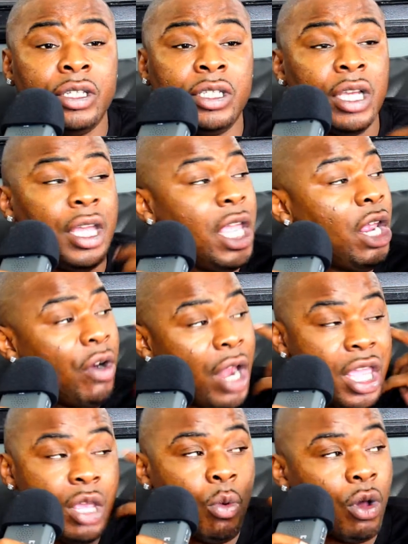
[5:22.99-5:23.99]
to hear that
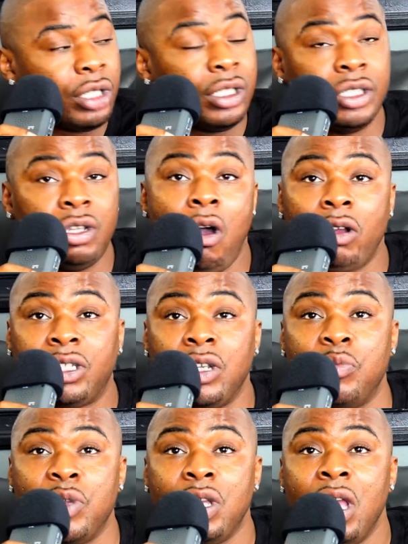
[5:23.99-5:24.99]
he wanted to talk to
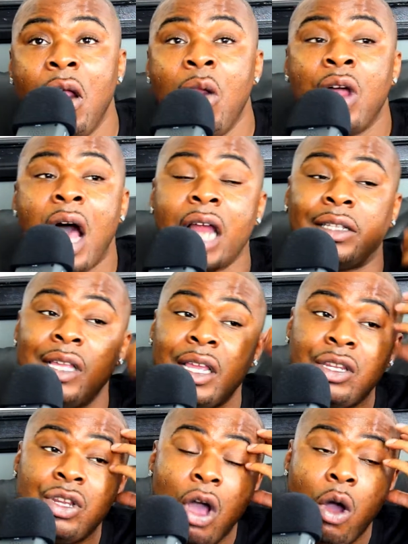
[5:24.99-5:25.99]
me, I
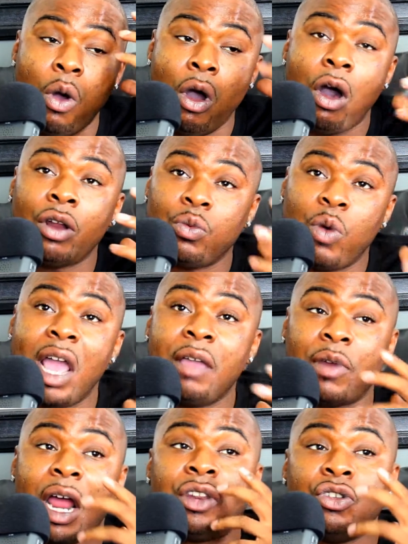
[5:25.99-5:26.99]
didn't know all the way,
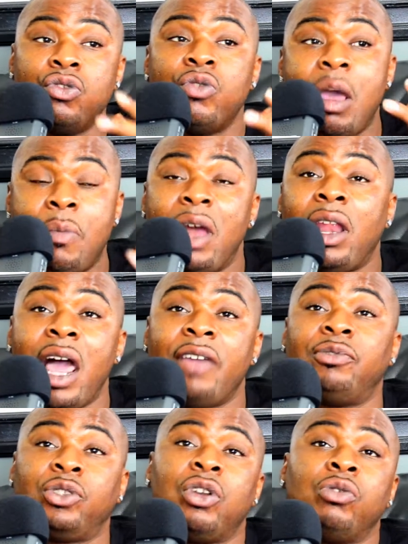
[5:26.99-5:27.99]
but I knew that my
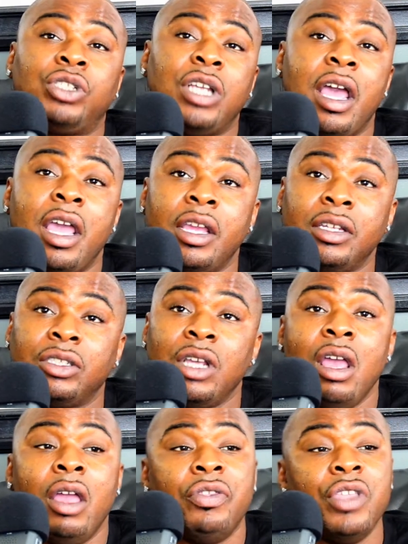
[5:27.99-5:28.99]
life was going to change.
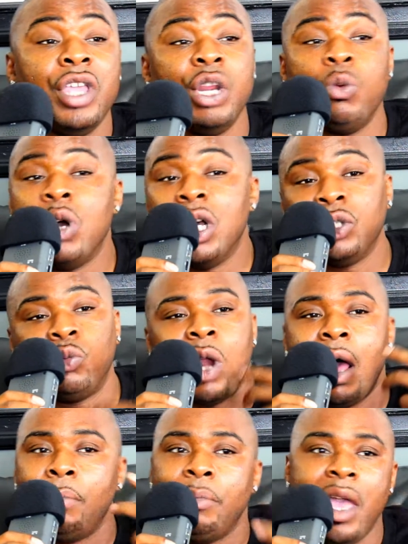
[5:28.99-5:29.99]
Then it was when
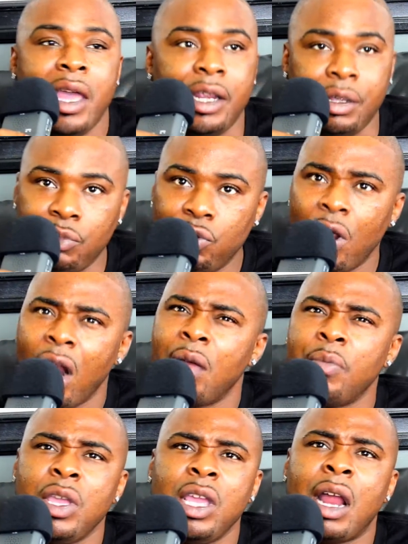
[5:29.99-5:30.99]
I met him, you know what I
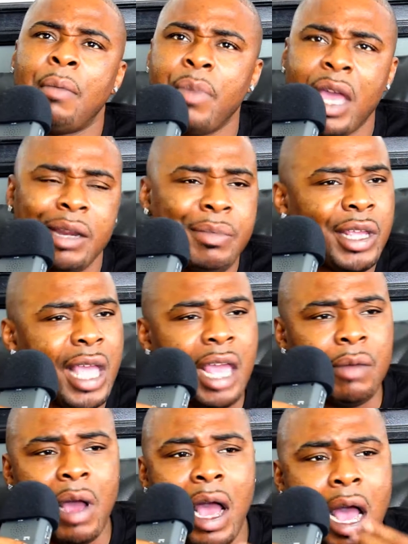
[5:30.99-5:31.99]
mean? I met him, he came to
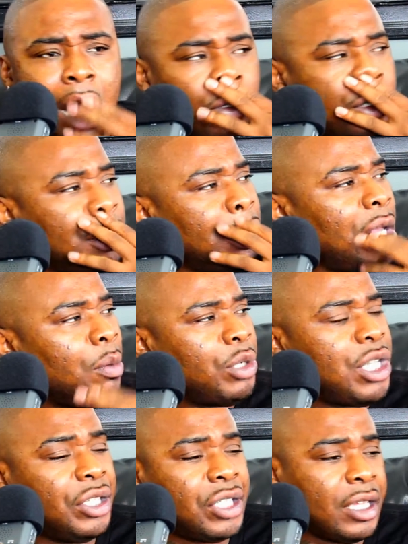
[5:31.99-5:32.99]
my house, and
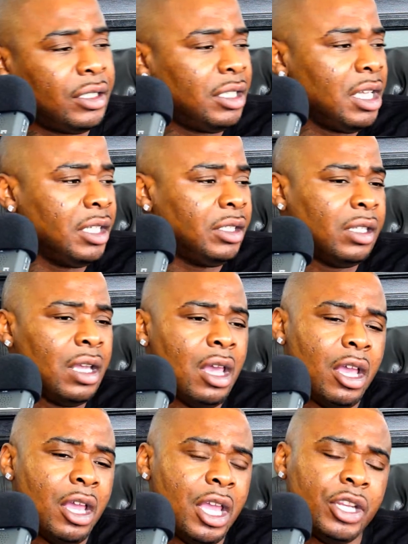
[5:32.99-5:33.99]
DJ Cease.
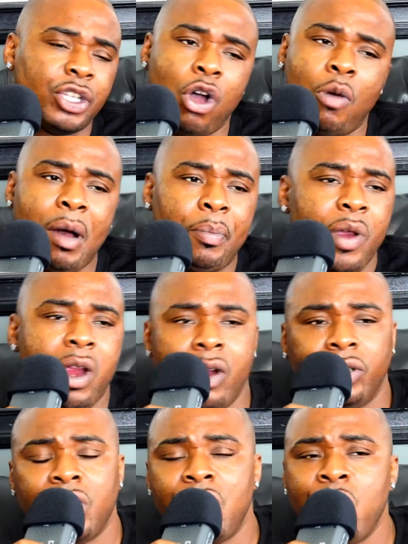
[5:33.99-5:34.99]
He told my
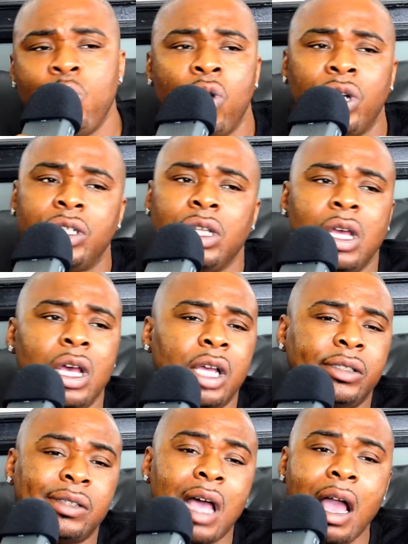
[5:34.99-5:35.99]
parents that he wanted to
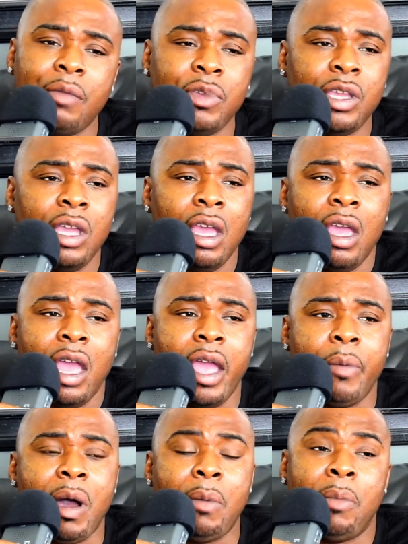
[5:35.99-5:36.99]
sign me,
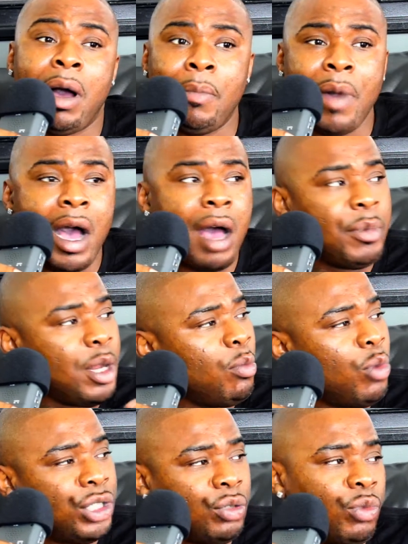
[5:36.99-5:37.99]
and my mom and them
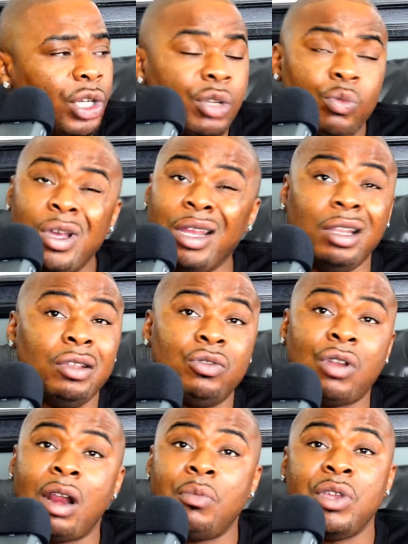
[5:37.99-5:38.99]
wasn't really with it, you
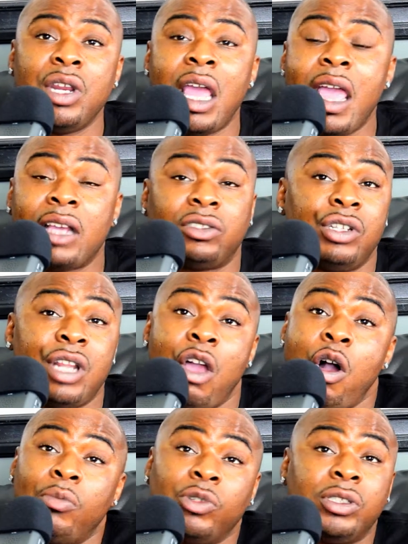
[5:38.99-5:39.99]
know what I mean? They
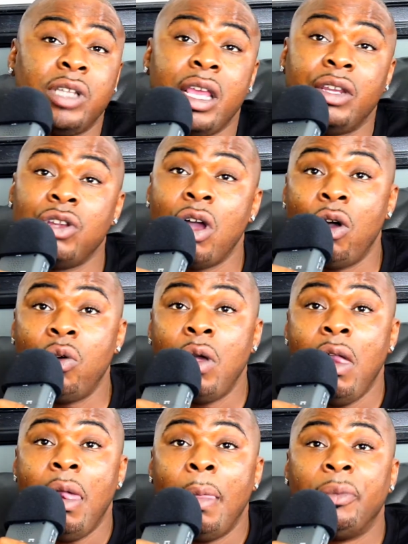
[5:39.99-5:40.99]
almost said no,
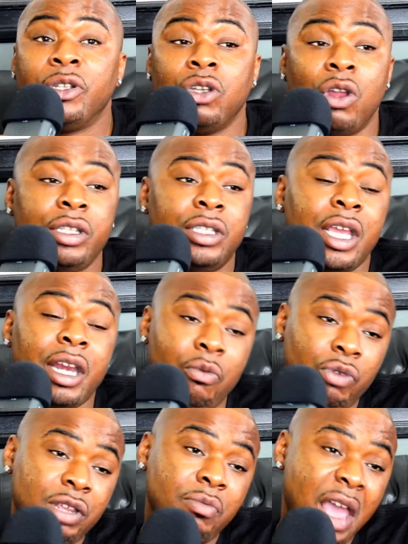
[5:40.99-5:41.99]
but the only thing that
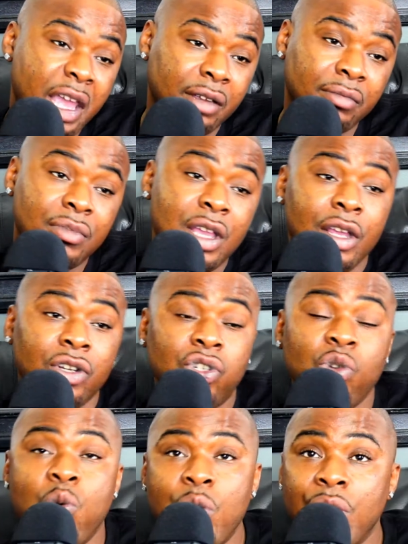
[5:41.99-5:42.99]
really made them
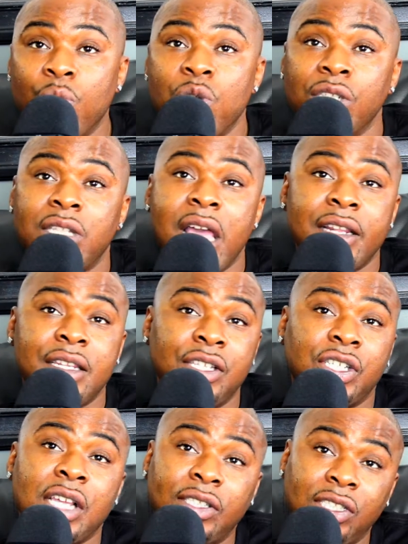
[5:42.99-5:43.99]
do it was that
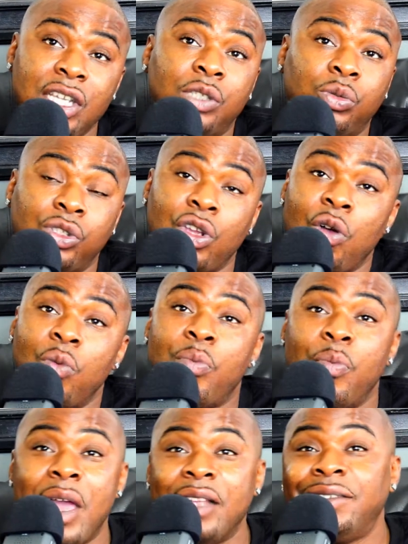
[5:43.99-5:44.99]
DJ Cease was gonna
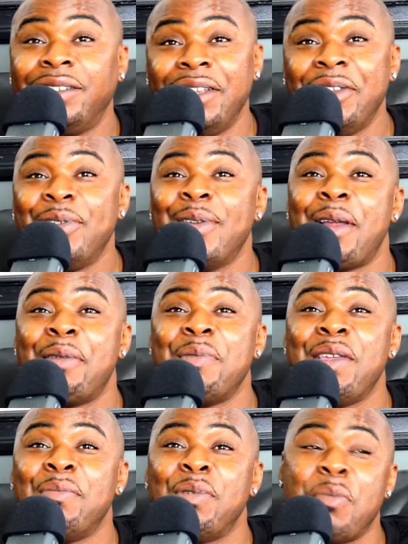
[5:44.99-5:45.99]
basically, you know what I
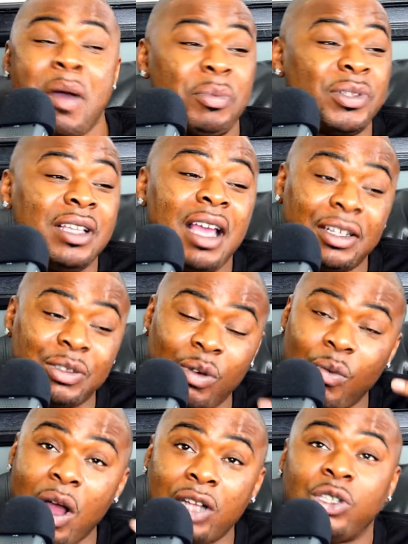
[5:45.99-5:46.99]
mean, be my protector
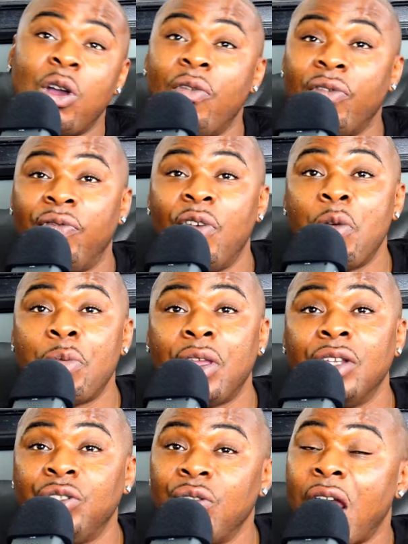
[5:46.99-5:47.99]
and watch over for me,
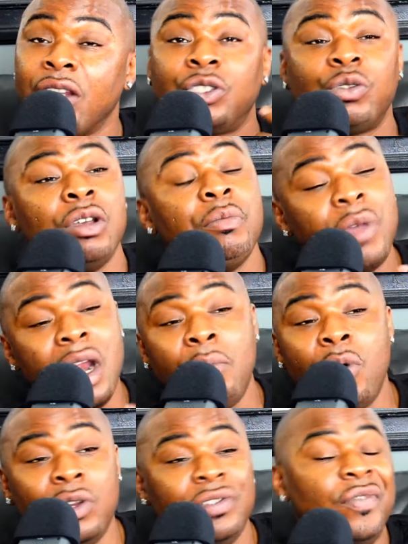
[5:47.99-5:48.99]
because you got a trip, man. I'm
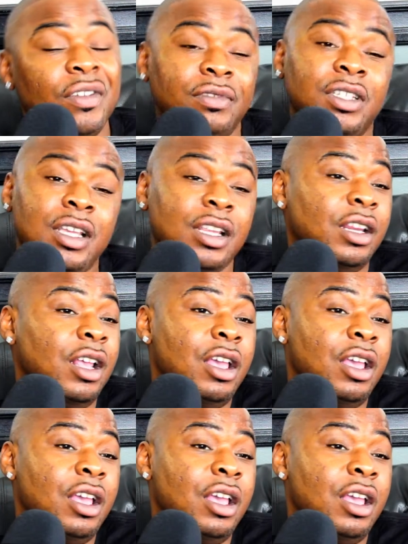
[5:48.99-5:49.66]
only 15,